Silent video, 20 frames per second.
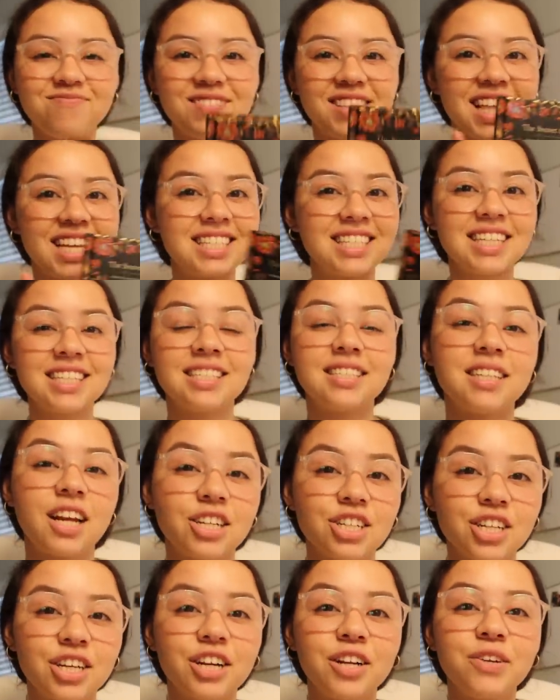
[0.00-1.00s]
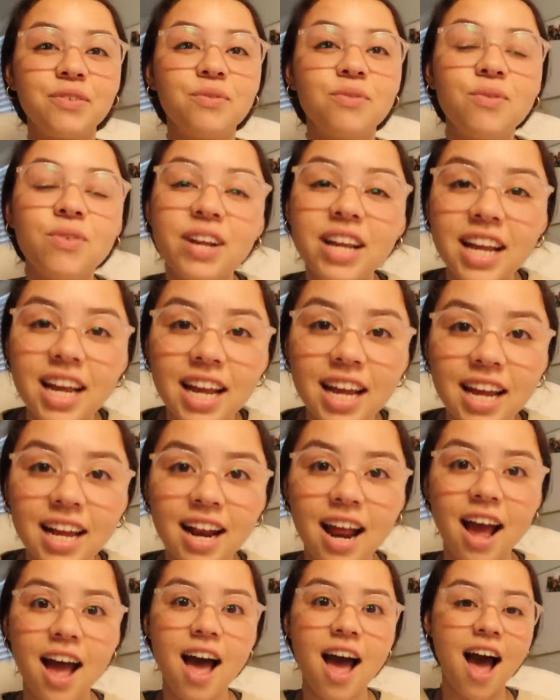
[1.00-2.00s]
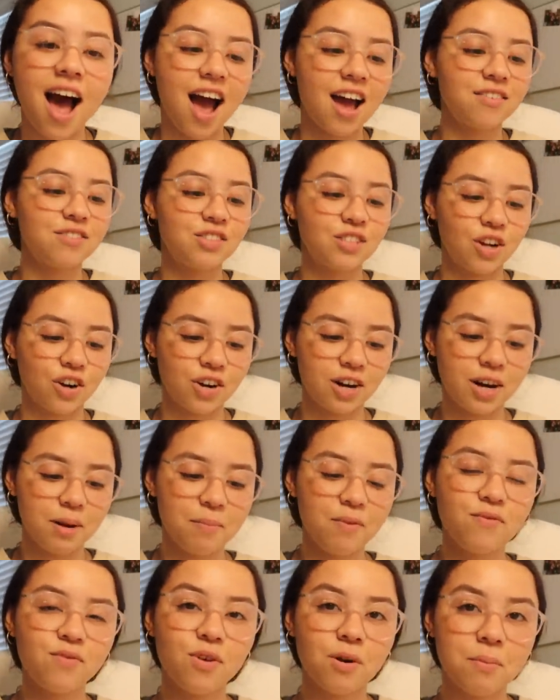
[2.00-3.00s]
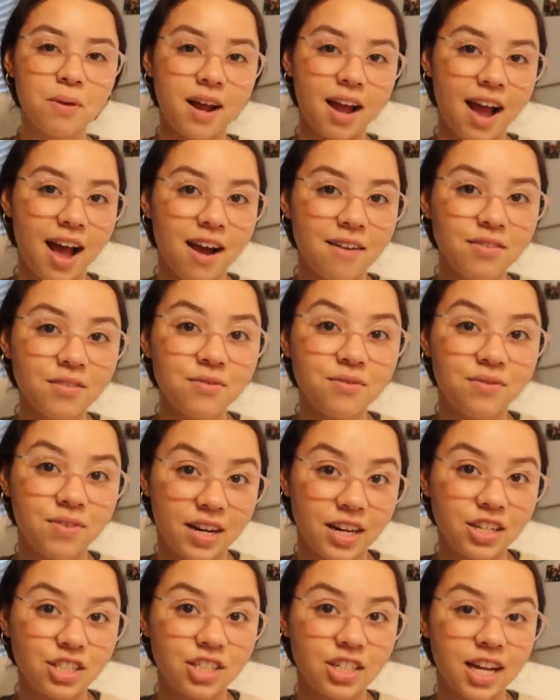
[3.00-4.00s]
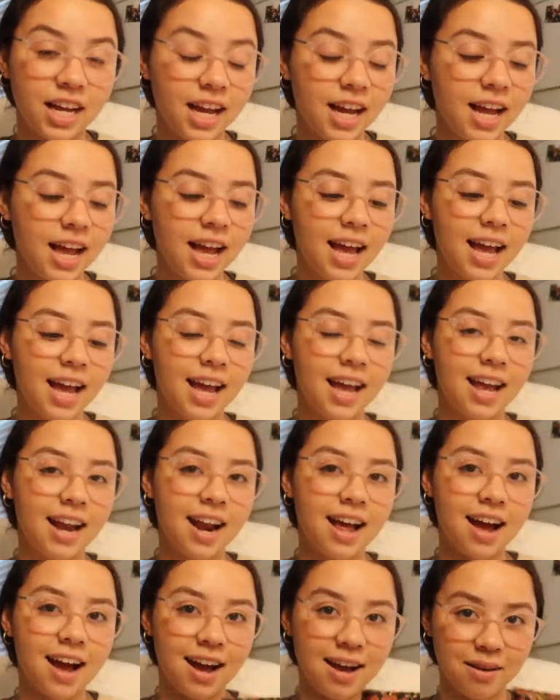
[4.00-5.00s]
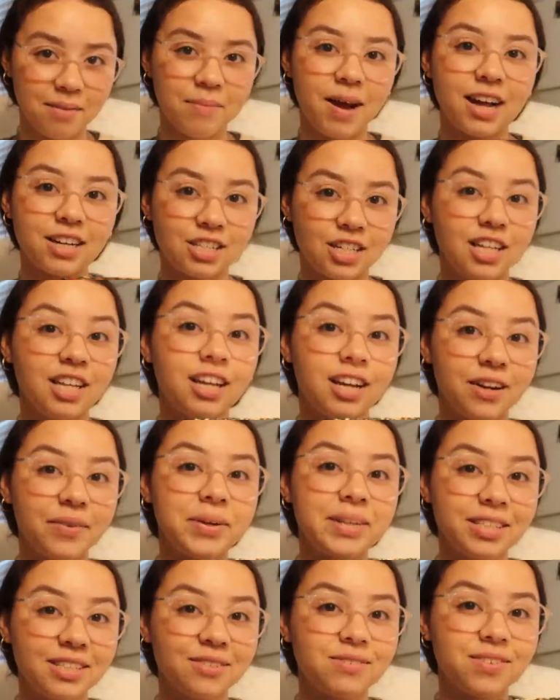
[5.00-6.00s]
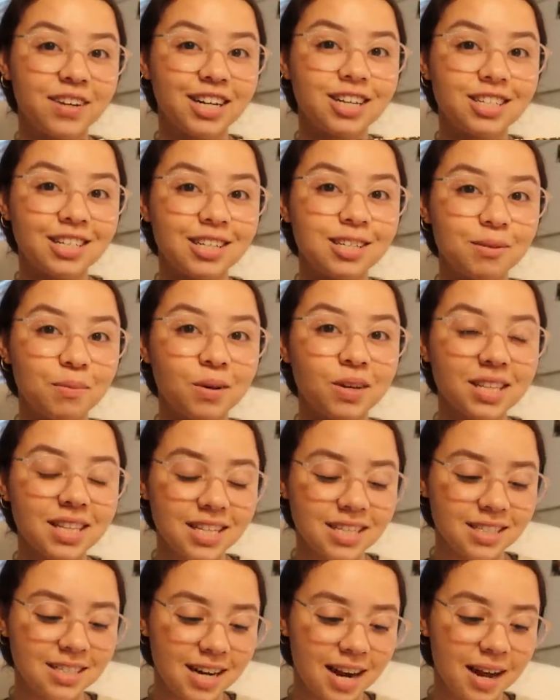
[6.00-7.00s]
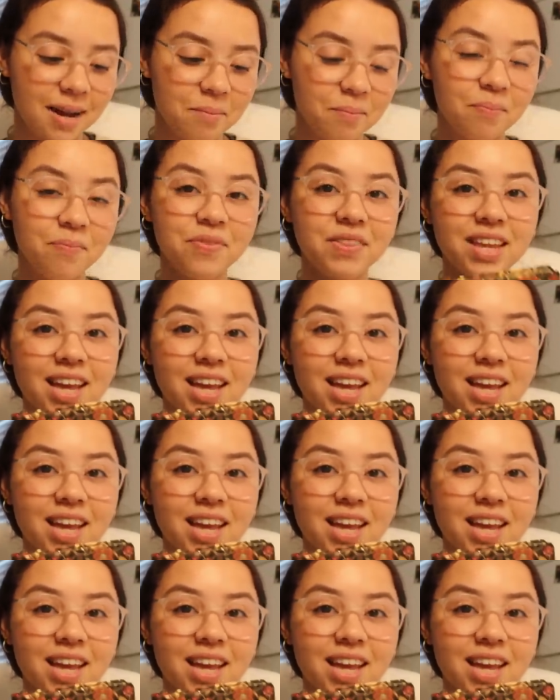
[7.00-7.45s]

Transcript: this is such a good read i've started it before but i haven't finished it and i'm actually going to finish this book this time